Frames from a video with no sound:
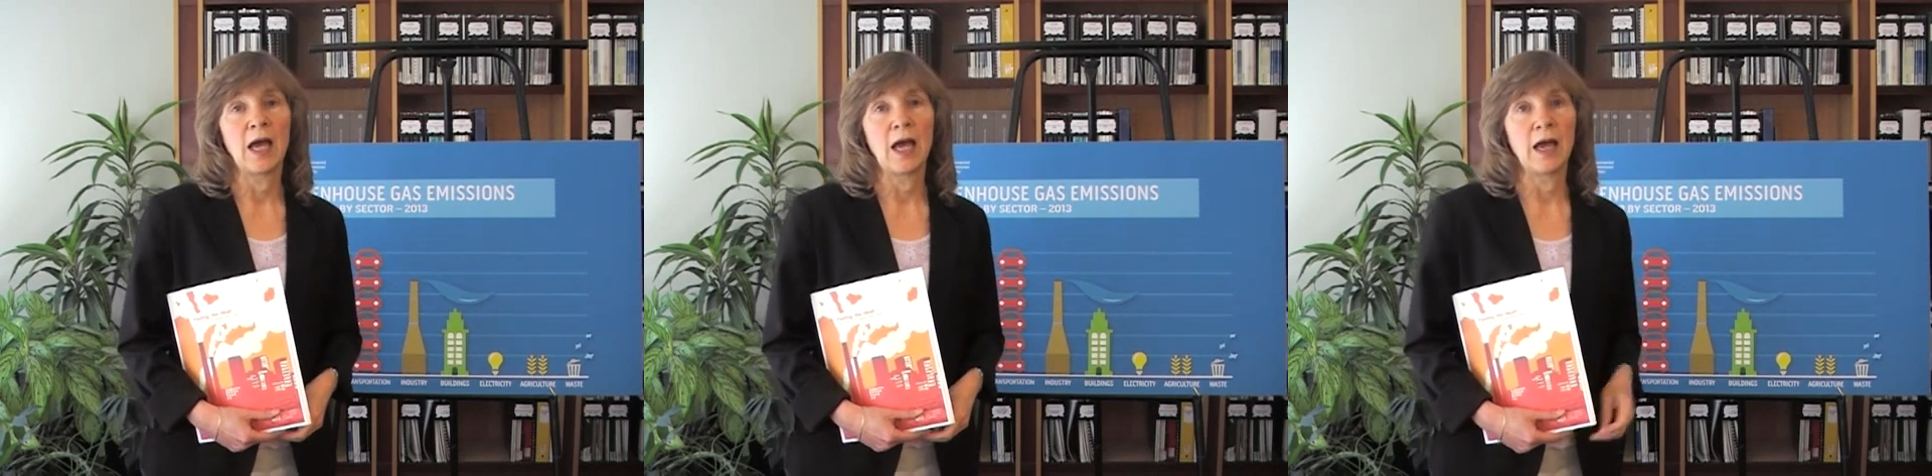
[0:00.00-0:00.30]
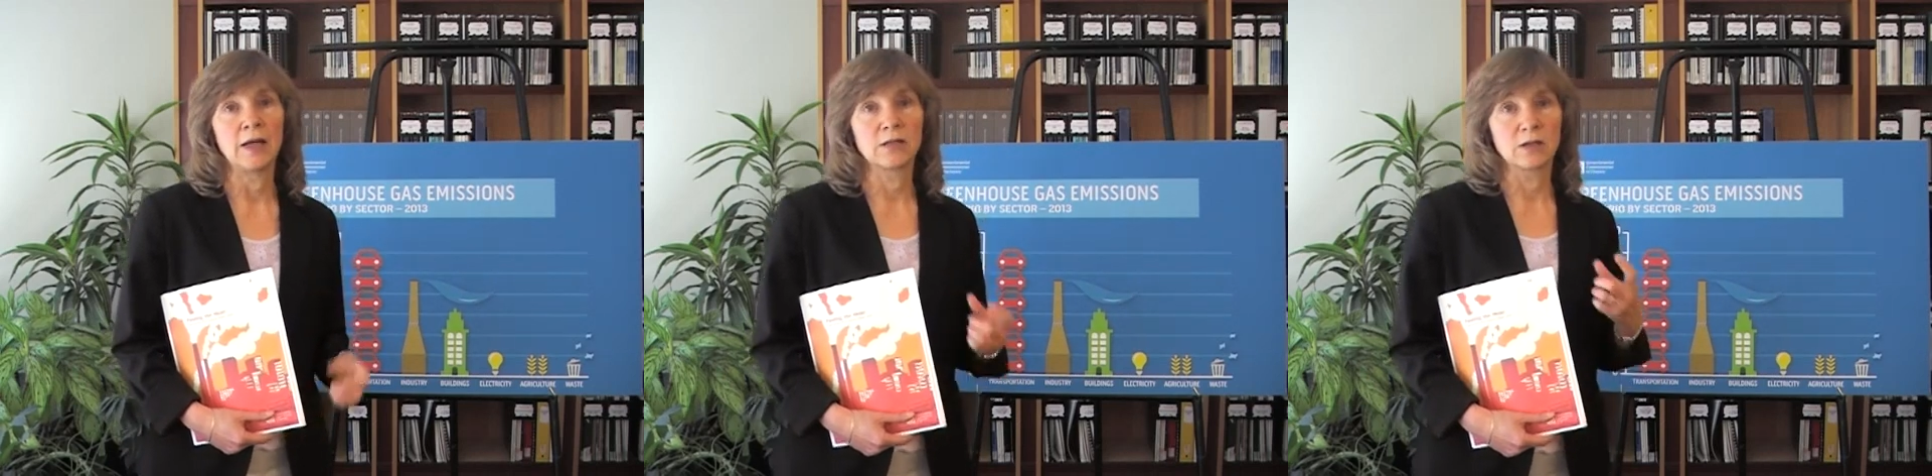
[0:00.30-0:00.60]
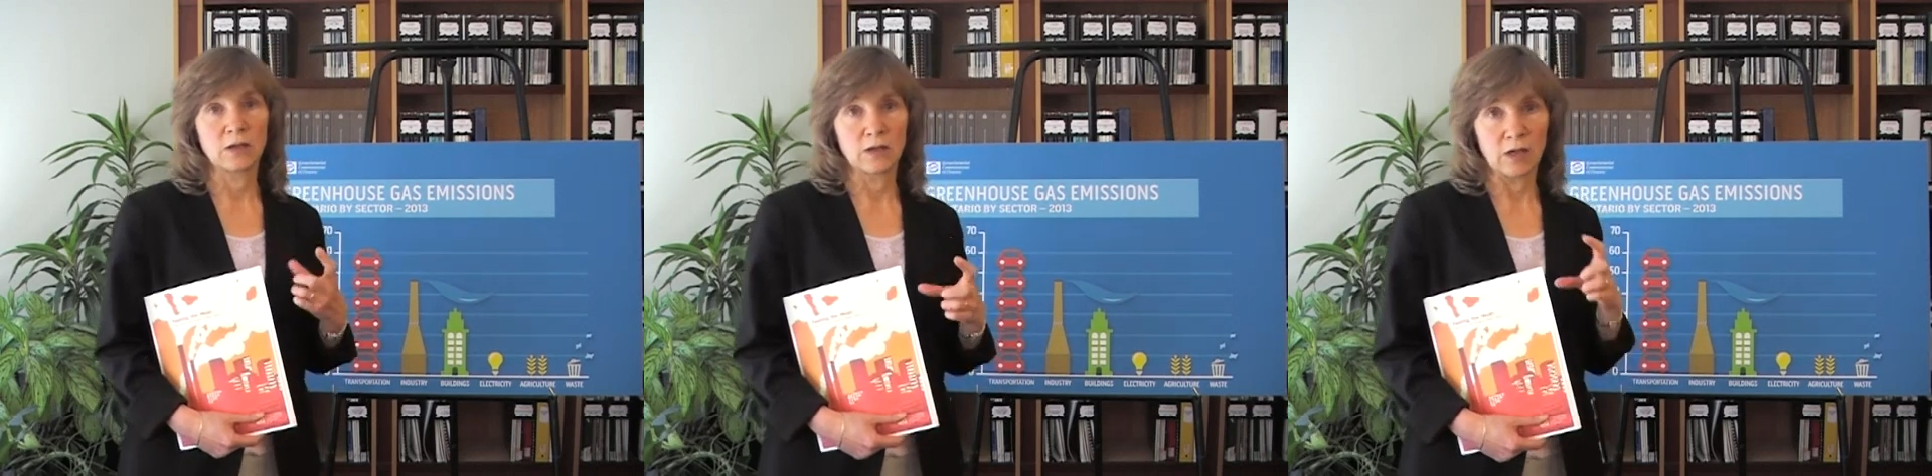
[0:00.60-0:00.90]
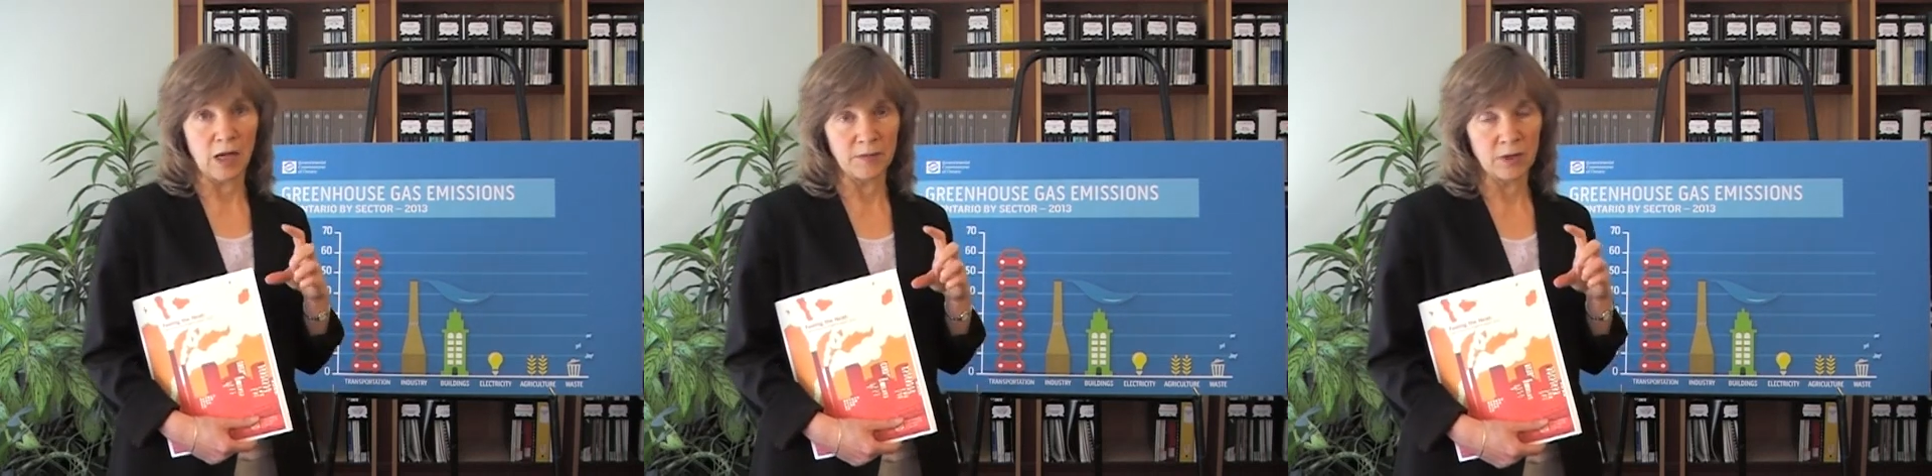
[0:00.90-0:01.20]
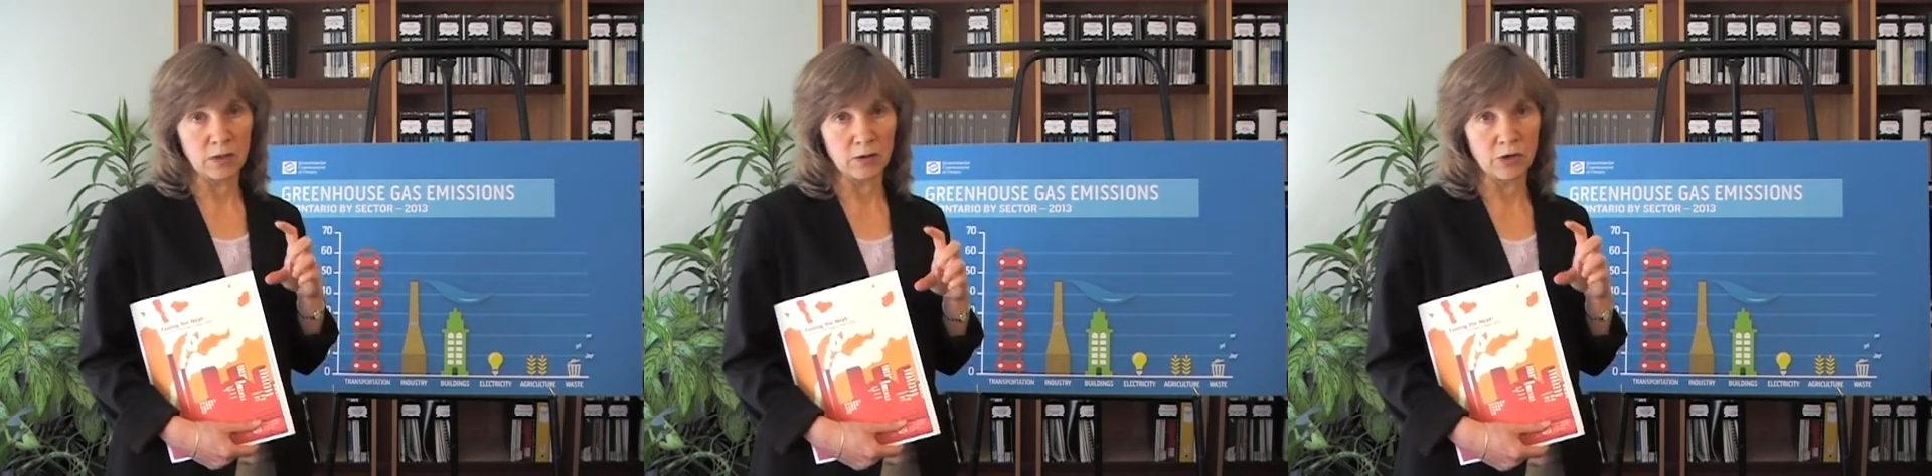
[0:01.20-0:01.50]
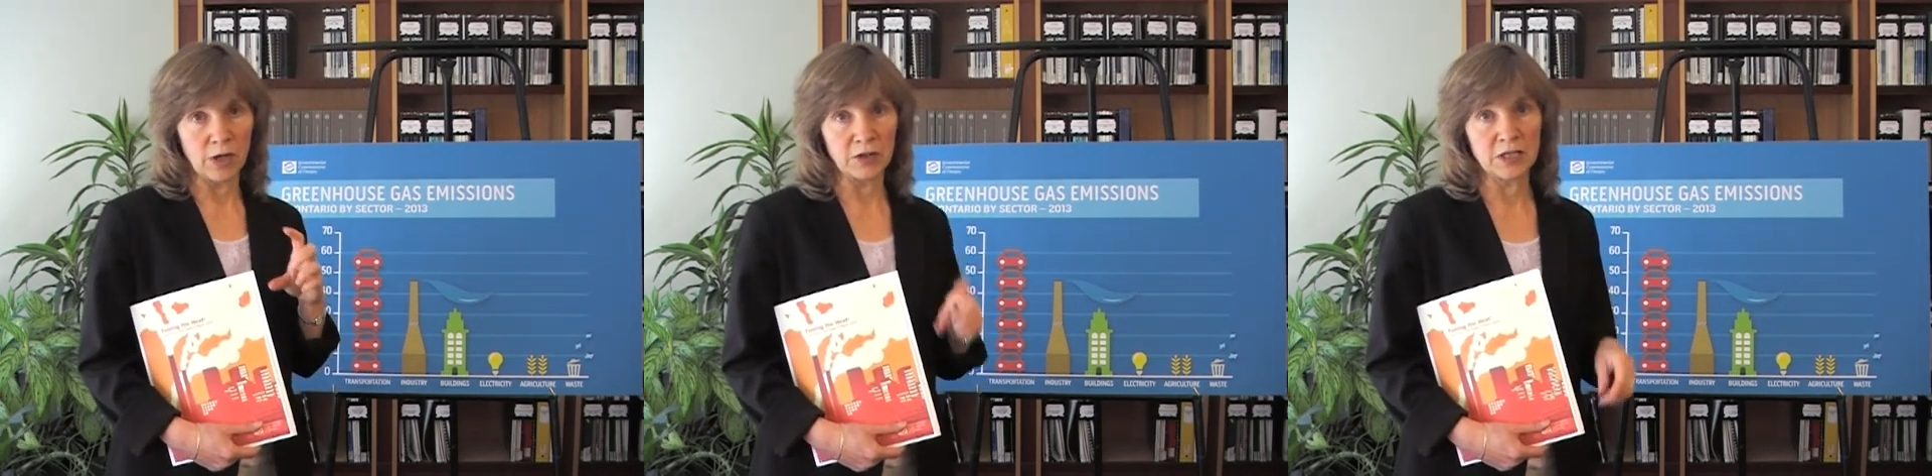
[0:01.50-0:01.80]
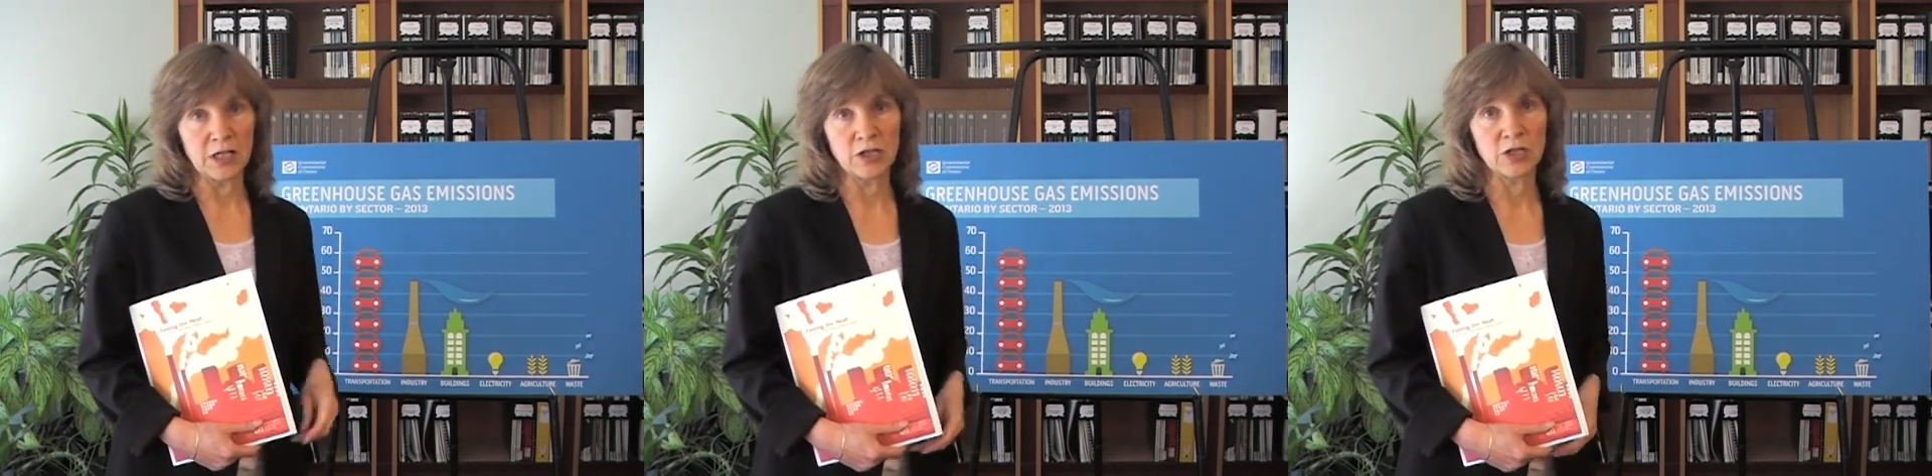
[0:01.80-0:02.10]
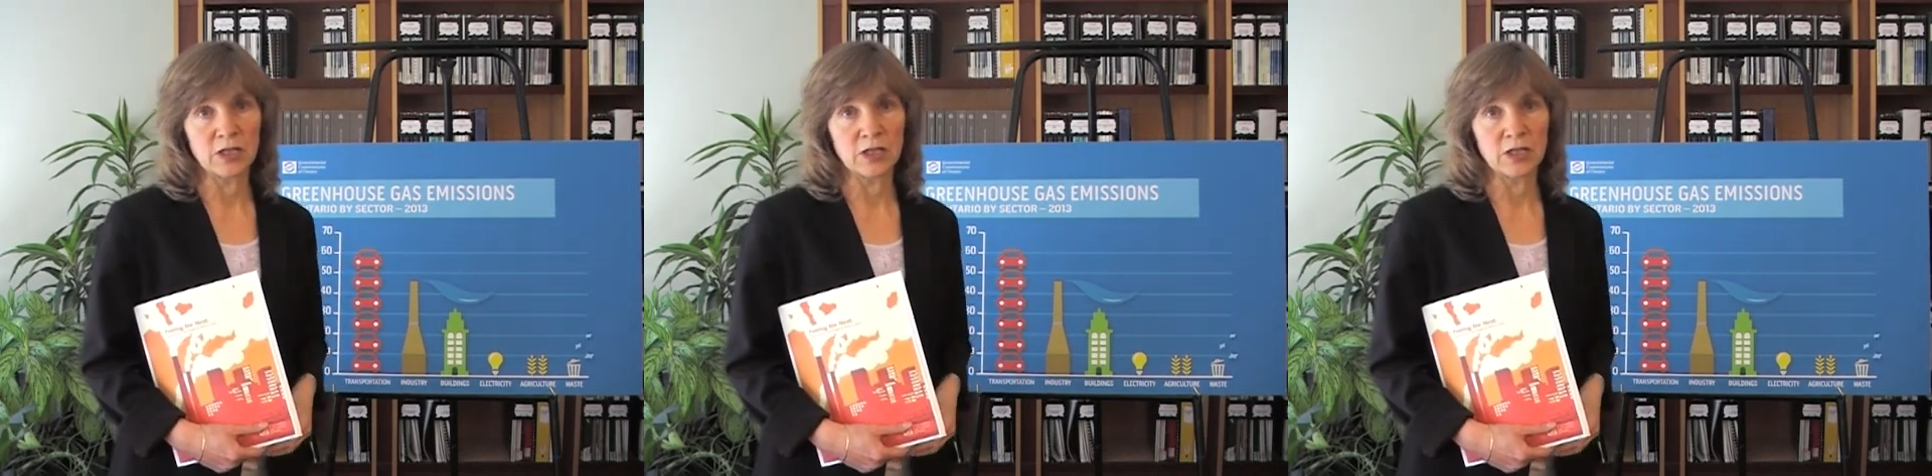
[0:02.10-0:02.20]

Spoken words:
And I'm going to draw your attention